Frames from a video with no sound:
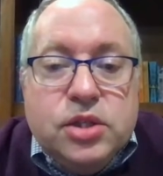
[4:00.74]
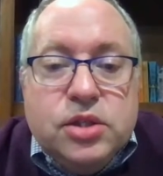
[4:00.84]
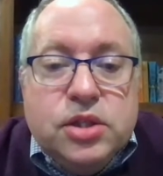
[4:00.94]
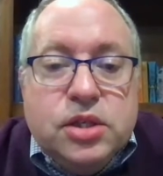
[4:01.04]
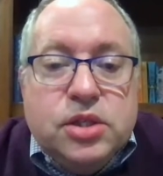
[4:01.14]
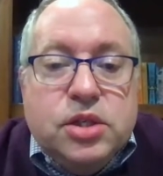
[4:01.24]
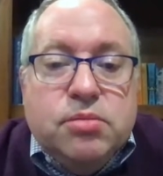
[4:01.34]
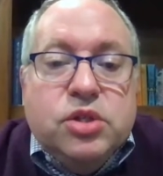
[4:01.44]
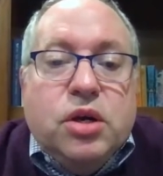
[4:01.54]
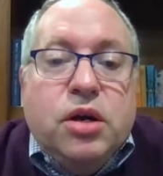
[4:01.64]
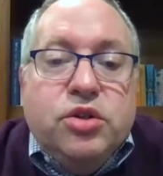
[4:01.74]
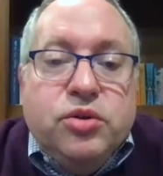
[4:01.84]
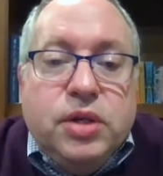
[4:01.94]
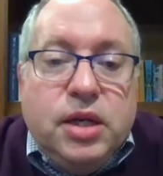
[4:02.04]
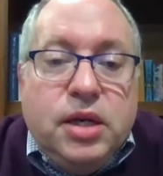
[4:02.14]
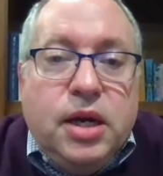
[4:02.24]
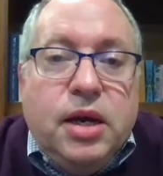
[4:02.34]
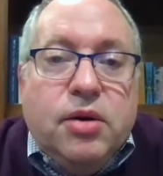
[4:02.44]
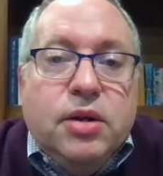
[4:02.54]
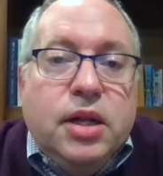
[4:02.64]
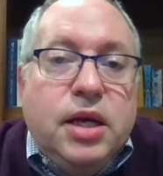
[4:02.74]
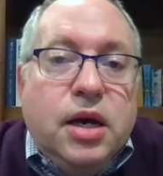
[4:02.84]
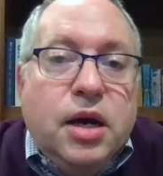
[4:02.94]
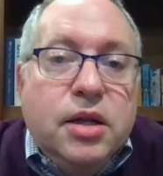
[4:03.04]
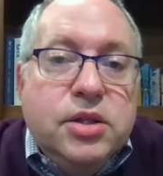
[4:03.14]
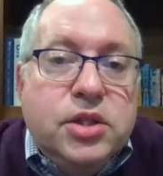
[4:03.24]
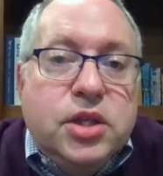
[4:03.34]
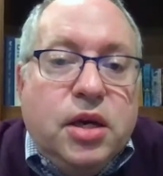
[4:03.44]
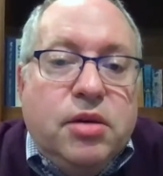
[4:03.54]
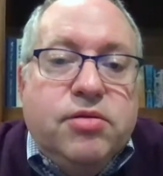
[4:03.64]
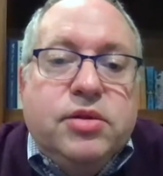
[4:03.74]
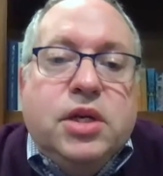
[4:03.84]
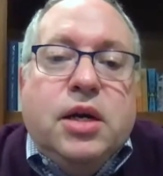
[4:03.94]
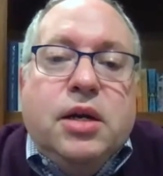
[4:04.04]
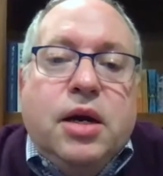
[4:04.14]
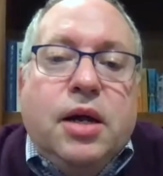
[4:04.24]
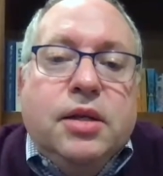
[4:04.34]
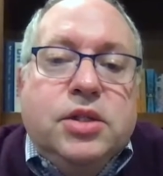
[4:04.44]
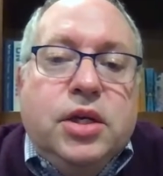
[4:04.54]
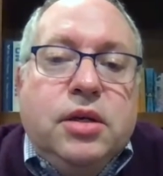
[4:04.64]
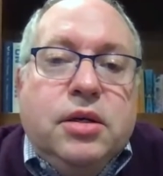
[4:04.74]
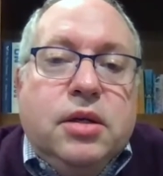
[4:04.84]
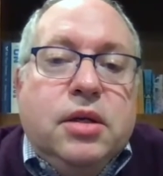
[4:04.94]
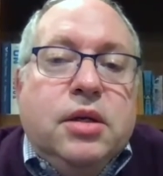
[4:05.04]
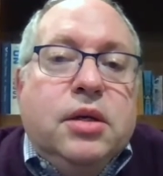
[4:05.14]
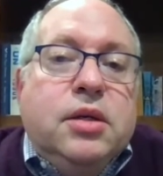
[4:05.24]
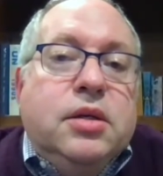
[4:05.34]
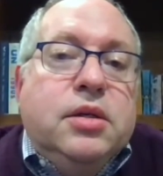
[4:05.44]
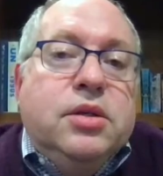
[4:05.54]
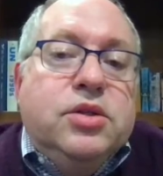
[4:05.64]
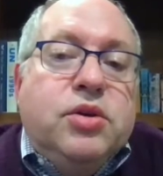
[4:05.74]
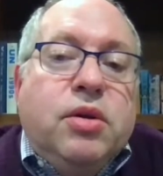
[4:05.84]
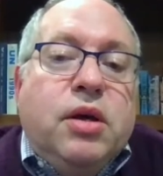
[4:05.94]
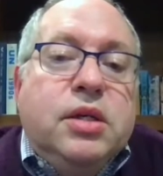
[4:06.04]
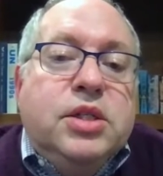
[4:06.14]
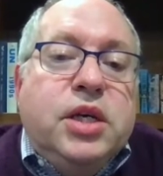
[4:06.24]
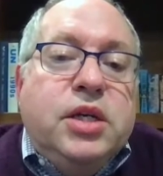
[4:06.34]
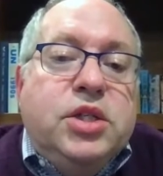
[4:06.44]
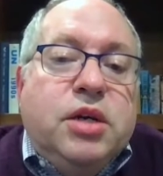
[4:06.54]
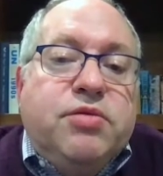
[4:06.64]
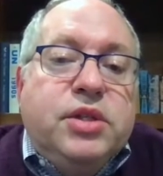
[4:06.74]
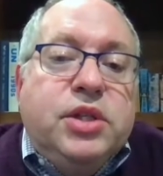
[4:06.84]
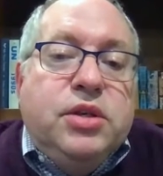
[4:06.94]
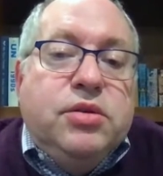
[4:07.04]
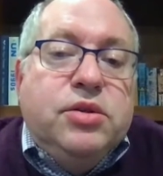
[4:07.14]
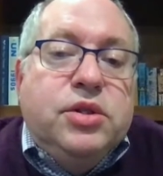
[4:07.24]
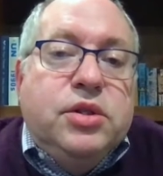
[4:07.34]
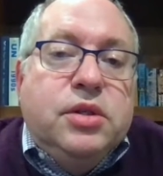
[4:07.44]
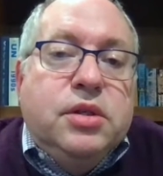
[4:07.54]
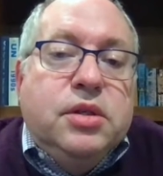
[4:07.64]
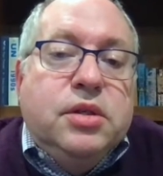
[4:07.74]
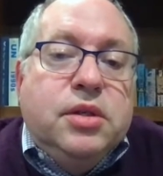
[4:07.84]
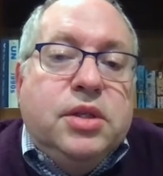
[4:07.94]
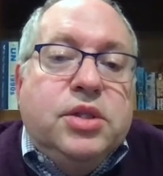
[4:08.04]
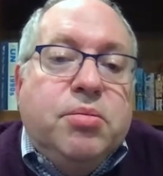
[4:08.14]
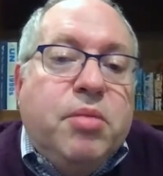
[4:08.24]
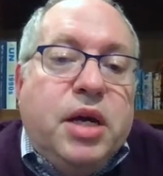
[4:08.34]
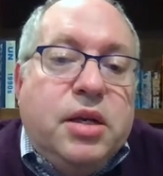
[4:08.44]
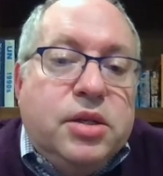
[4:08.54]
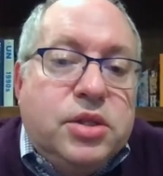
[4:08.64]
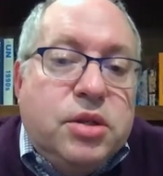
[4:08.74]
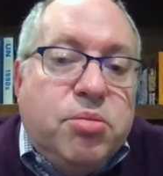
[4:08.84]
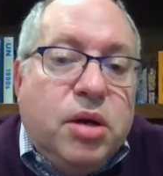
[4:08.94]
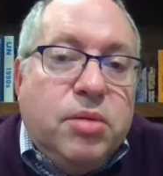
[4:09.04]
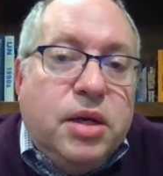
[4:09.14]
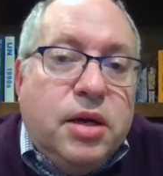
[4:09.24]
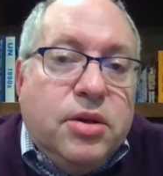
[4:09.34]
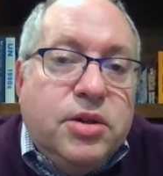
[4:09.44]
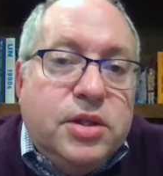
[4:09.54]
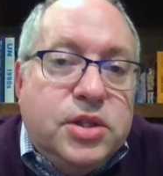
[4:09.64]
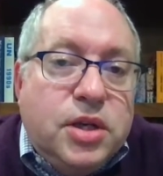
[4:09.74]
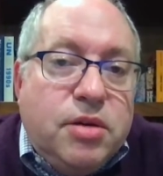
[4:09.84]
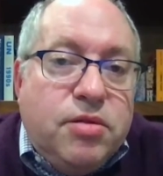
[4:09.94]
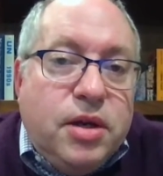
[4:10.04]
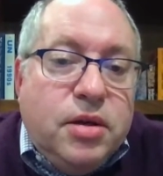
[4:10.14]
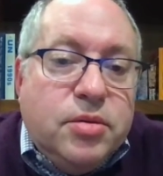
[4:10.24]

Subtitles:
systems onto an inherently unsafe technology. So long as HF is used, it is a menace to public health and safety.